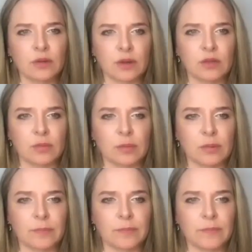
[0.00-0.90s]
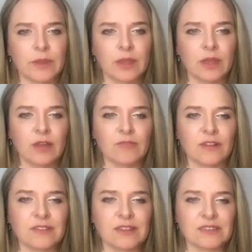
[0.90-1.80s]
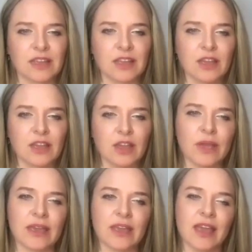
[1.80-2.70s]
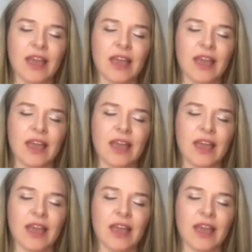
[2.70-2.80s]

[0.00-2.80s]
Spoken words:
no problem. Fantastic. Okay.